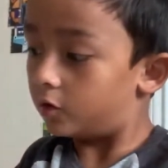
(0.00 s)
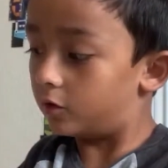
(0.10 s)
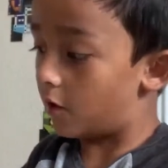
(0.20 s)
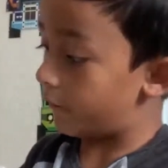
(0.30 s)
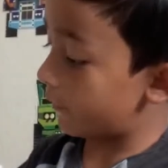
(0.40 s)

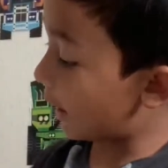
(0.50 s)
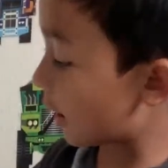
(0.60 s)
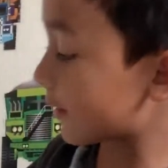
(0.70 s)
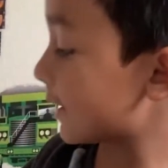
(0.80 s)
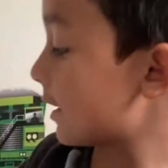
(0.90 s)
The
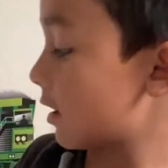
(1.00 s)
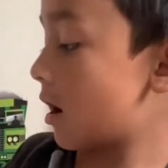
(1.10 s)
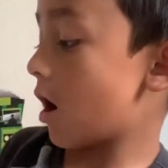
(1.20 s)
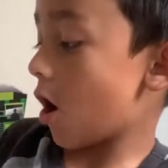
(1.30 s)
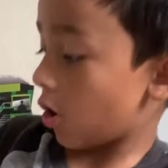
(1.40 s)

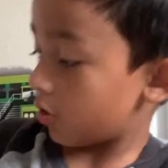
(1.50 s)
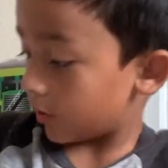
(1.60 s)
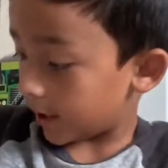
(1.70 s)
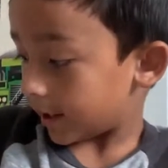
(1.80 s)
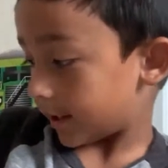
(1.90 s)
Very
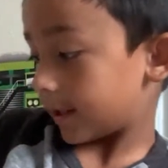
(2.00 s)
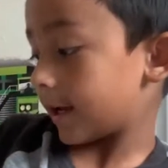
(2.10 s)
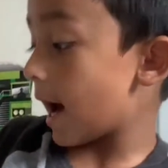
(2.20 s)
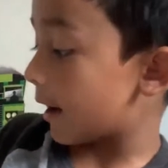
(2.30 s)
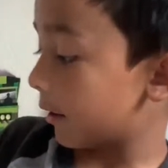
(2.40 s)
Hungry
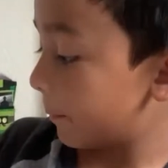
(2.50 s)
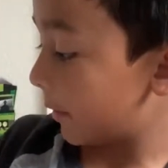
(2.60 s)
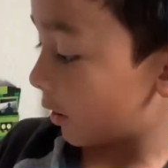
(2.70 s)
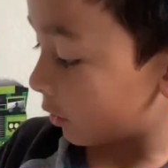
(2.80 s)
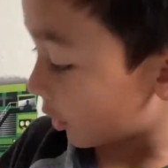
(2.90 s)

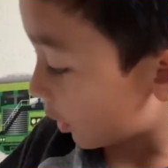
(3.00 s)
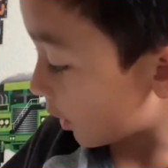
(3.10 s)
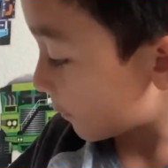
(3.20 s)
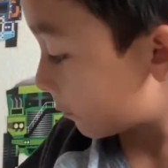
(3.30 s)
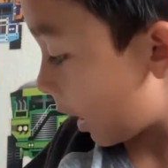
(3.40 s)
Caterpillar
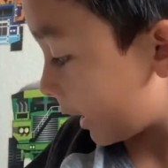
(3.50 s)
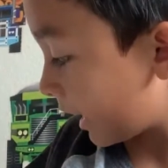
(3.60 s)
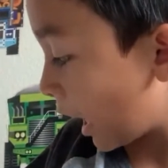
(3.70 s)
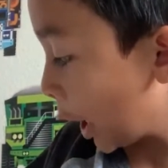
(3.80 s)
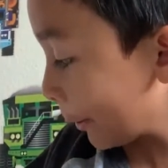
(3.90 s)
by
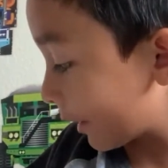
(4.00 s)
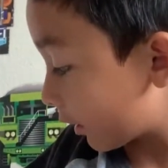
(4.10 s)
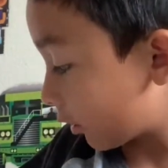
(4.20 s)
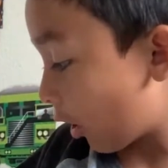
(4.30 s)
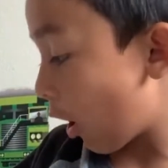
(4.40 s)

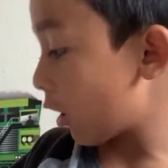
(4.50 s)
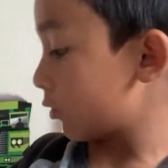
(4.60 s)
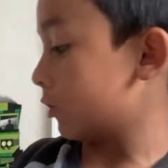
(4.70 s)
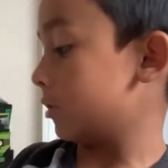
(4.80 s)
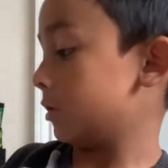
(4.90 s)
Eric
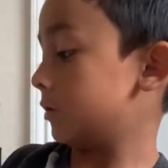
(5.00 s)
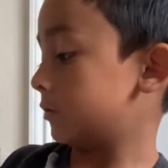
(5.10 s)
Carle.